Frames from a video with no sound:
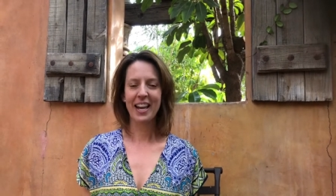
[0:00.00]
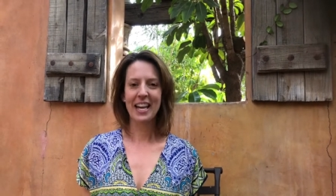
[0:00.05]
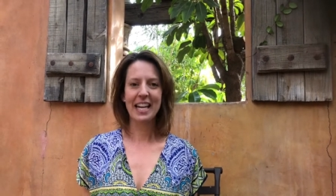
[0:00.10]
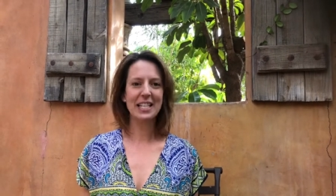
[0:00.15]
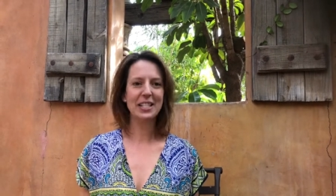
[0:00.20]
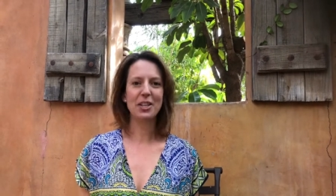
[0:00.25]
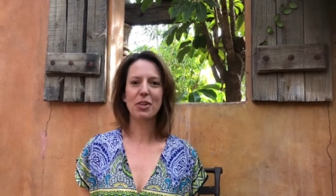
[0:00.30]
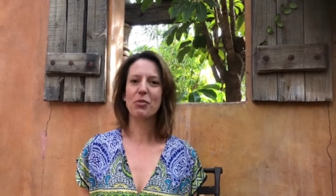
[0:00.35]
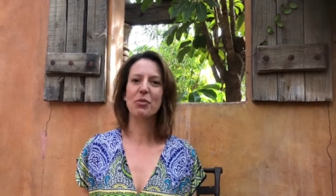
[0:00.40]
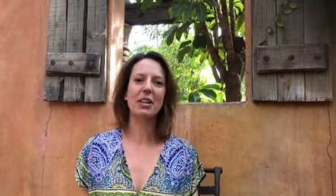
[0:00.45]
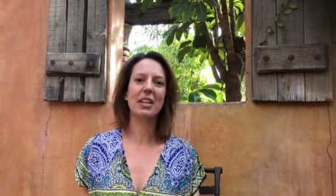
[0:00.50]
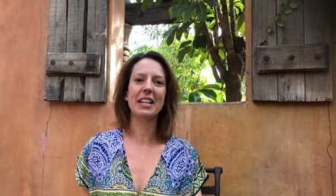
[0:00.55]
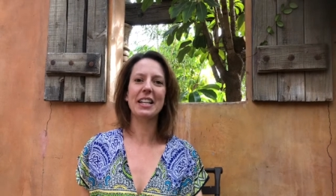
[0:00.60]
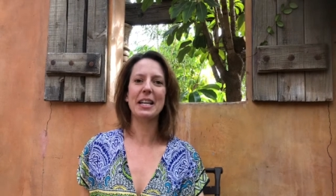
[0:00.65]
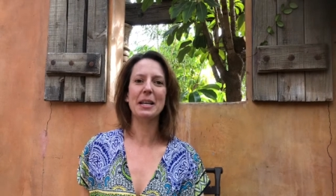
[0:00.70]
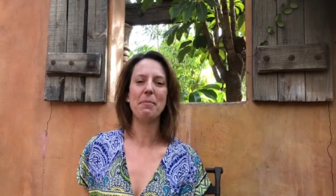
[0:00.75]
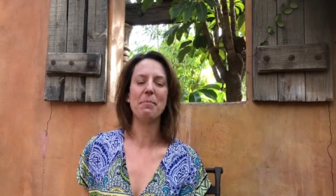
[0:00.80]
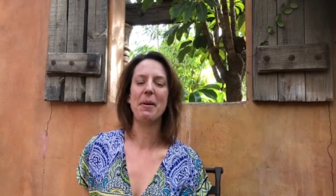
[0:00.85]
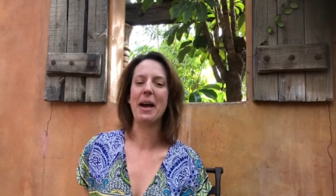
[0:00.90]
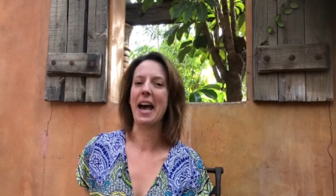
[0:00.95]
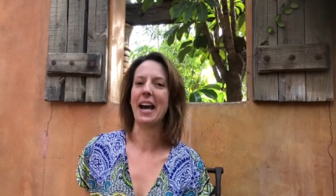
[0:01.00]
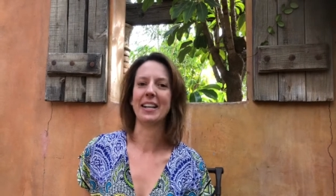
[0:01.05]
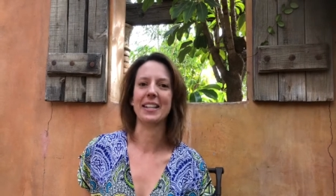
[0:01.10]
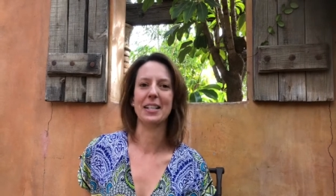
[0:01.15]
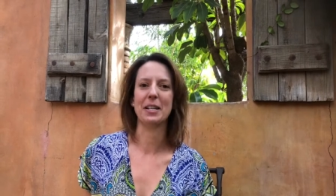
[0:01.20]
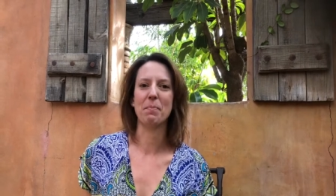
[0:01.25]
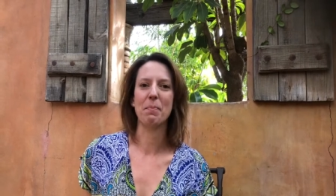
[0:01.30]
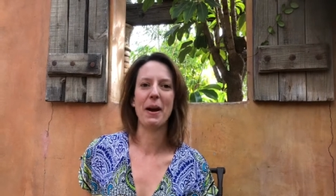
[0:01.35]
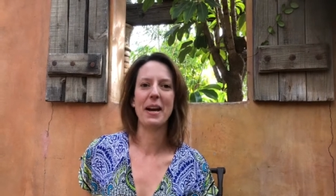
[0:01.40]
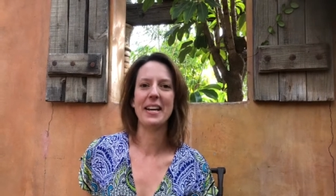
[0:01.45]
is it really
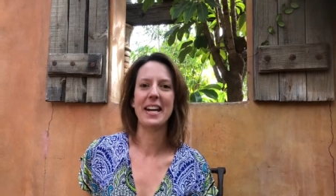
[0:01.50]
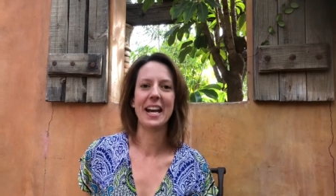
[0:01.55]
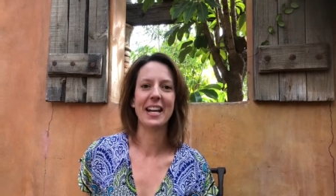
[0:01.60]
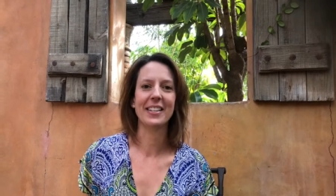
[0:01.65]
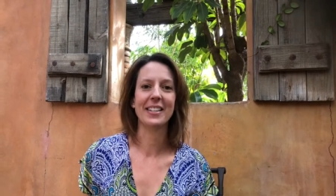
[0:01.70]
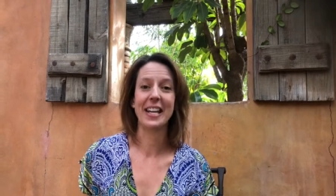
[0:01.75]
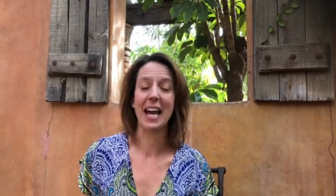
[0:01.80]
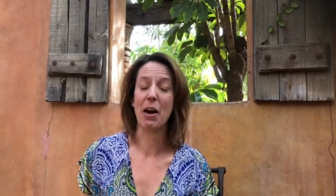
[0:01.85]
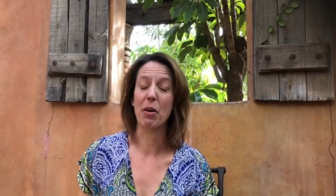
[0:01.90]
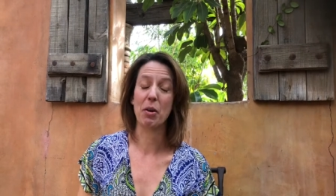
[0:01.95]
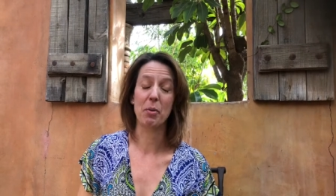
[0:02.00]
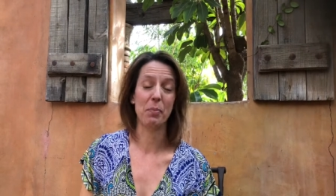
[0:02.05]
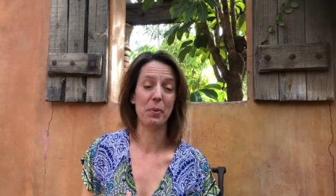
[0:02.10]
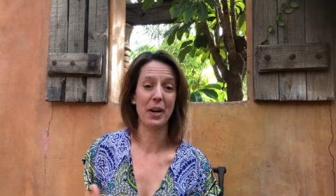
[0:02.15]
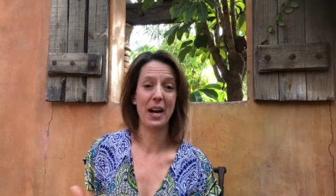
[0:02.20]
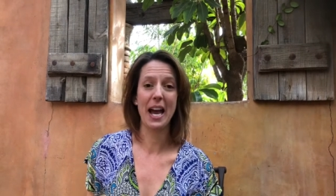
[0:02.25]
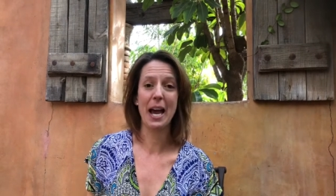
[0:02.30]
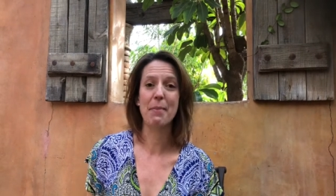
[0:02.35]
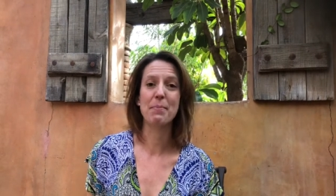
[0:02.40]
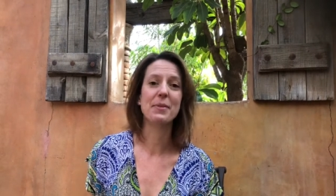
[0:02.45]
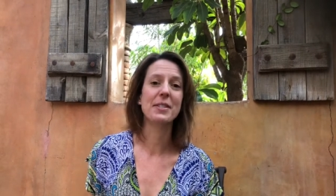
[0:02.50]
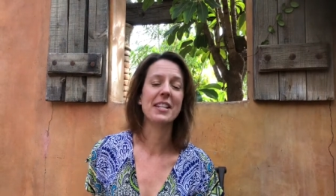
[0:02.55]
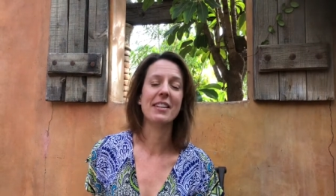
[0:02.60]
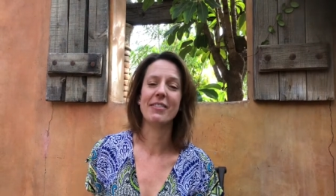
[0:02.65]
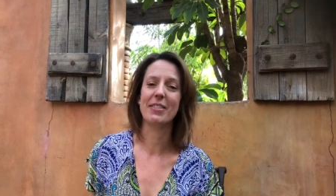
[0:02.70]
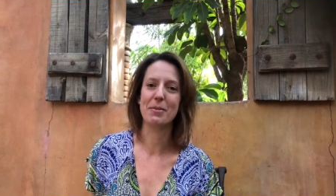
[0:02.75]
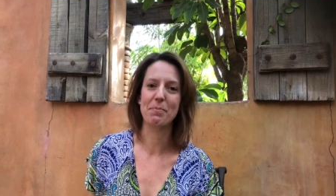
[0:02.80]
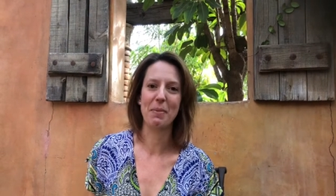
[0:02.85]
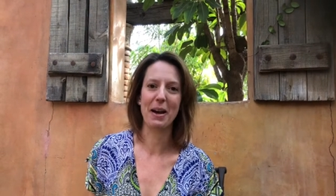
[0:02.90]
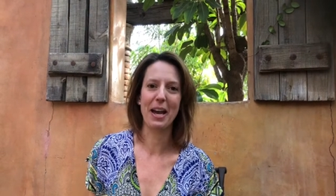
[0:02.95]
impacted my next hour, perhaps
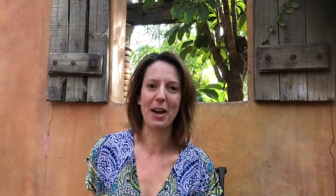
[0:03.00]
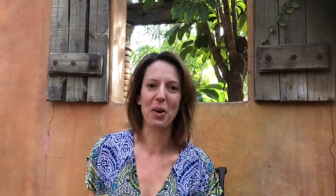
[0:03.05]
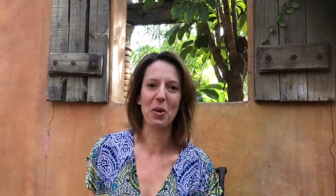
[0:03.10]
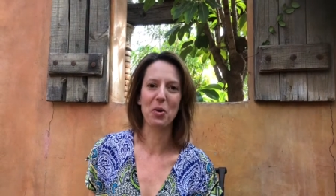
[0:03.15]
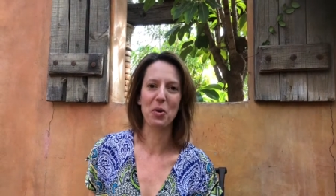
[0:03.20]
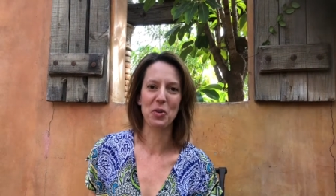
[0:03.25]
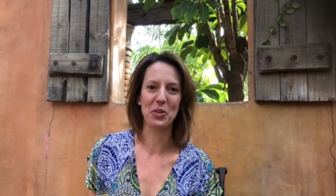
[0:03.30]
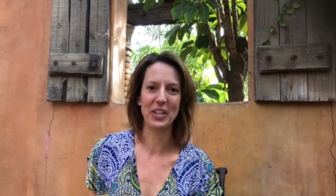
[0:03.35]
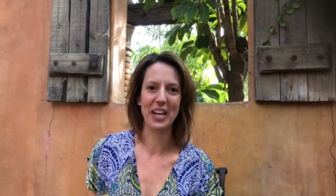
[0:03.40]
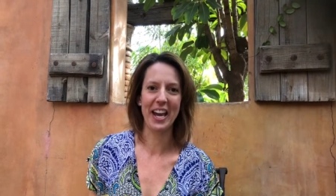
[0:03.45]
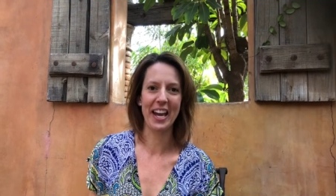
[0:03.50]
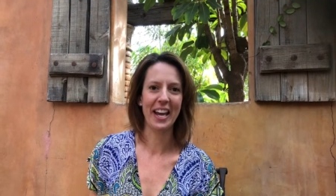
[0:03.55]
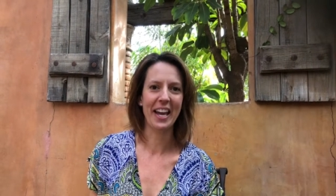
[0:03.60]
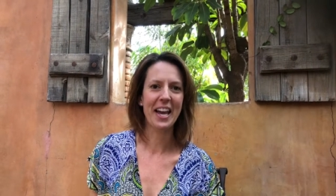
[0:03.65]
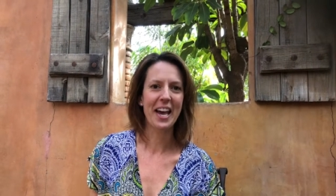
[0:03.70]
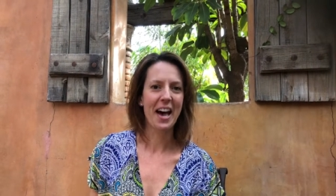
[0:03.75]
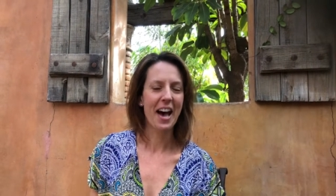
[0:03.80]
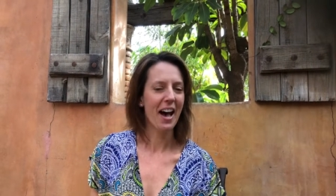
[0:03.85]
even my whole day,